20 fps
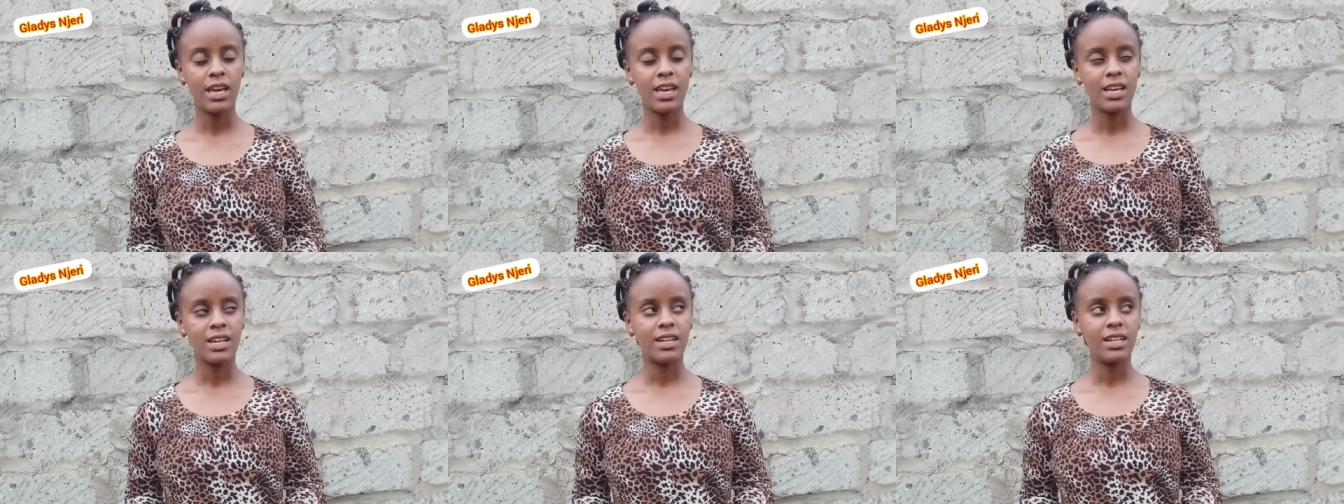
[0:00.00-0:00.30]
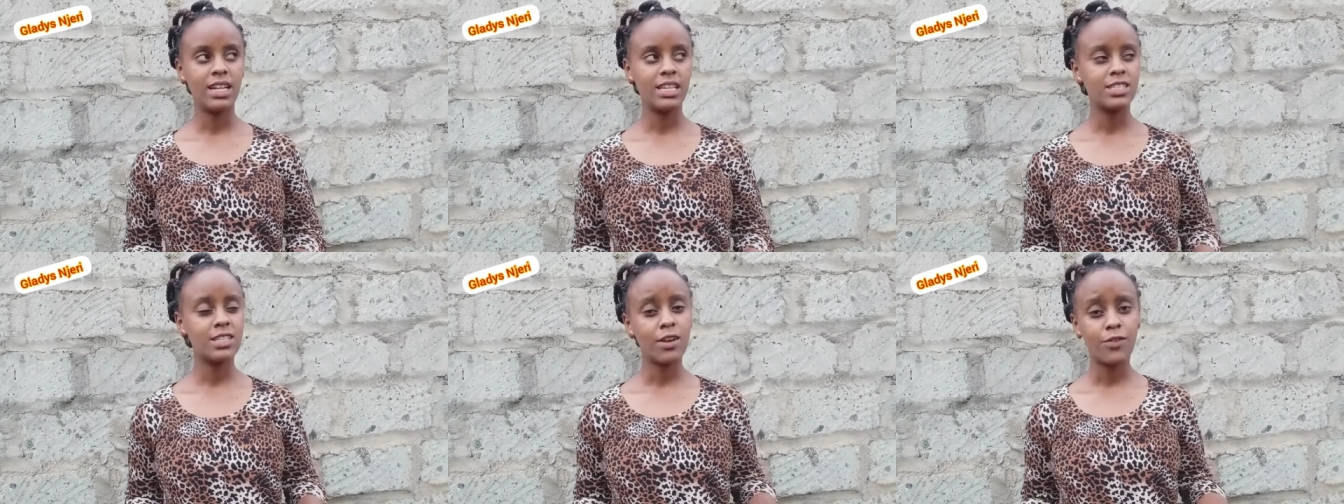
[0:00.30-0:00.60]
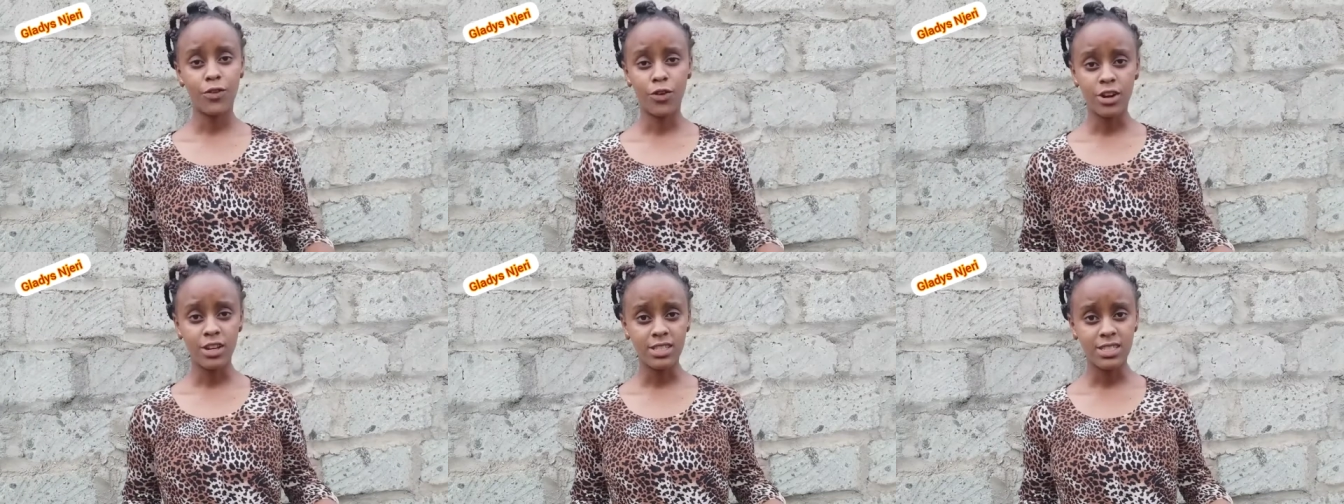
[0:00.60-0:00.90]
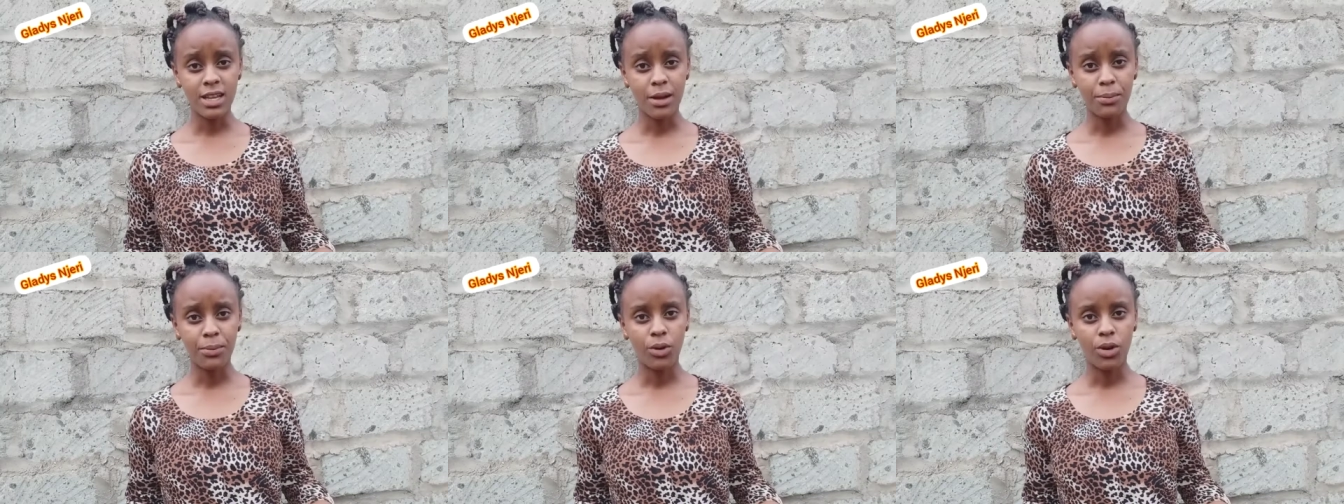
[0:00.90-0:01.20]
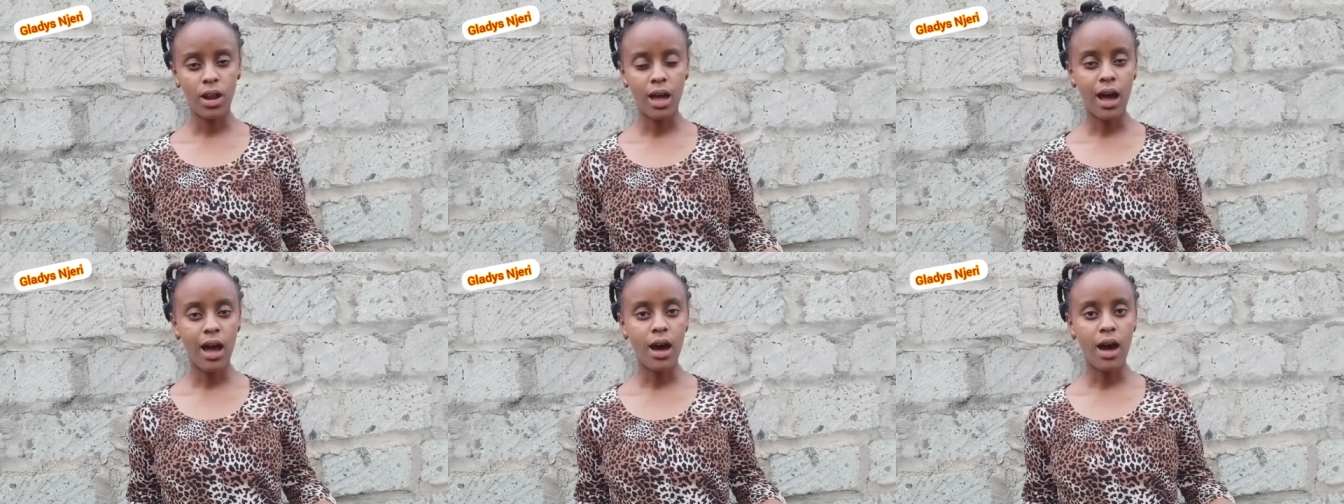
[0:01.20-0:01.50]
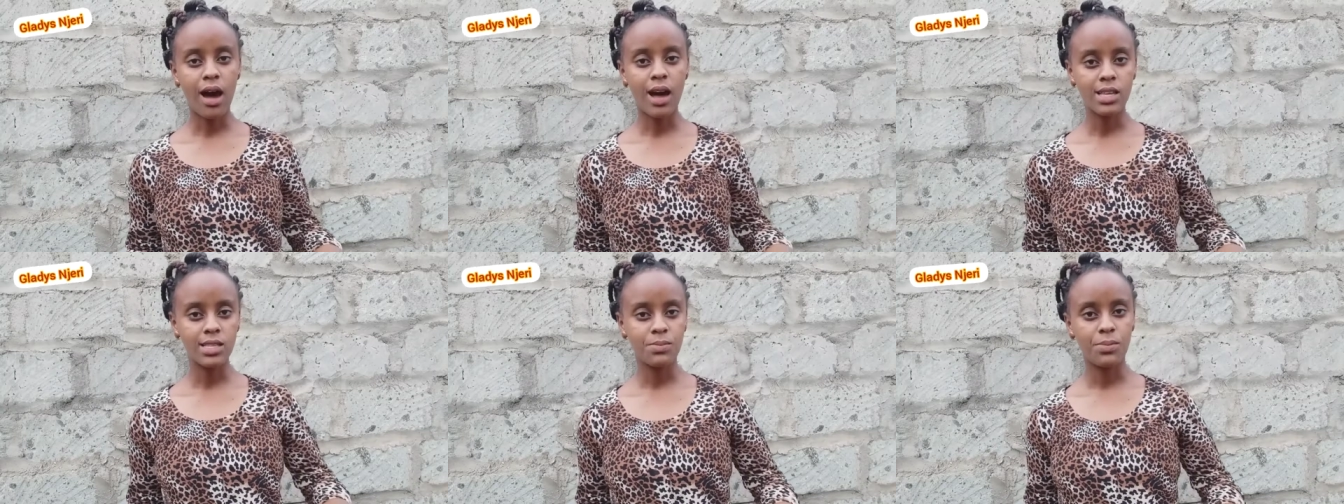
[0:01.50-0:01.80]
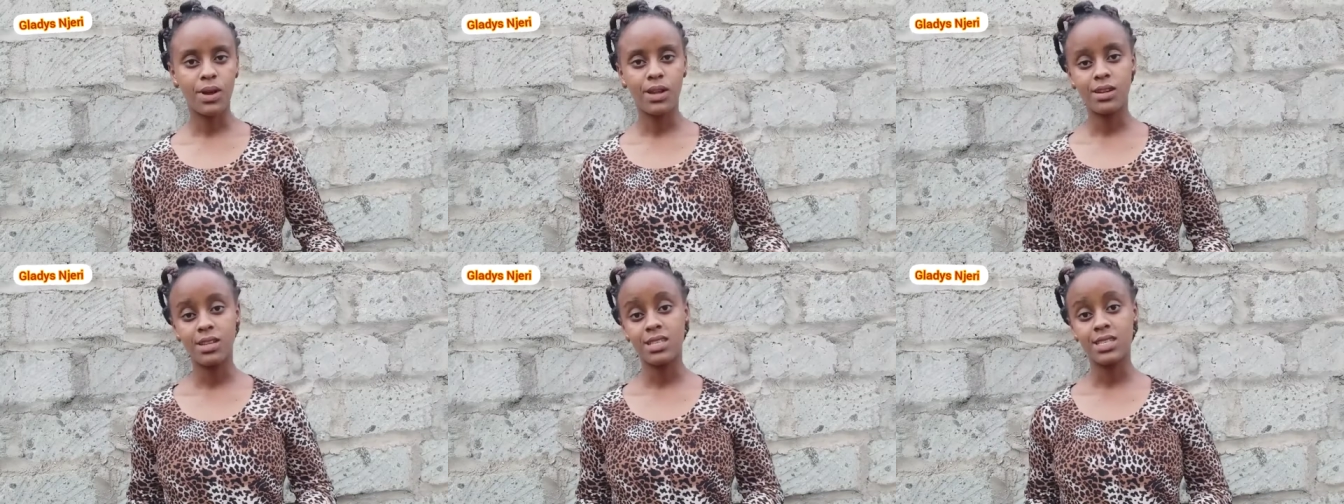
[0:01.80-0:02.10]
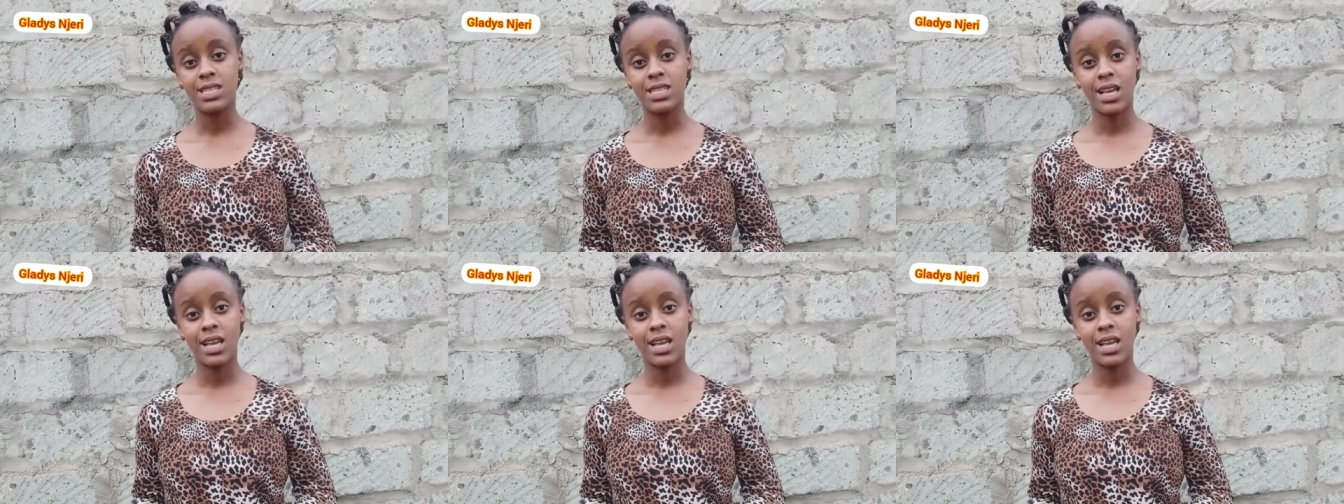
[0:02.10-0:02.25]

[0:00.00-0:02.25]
let's say for example a husband is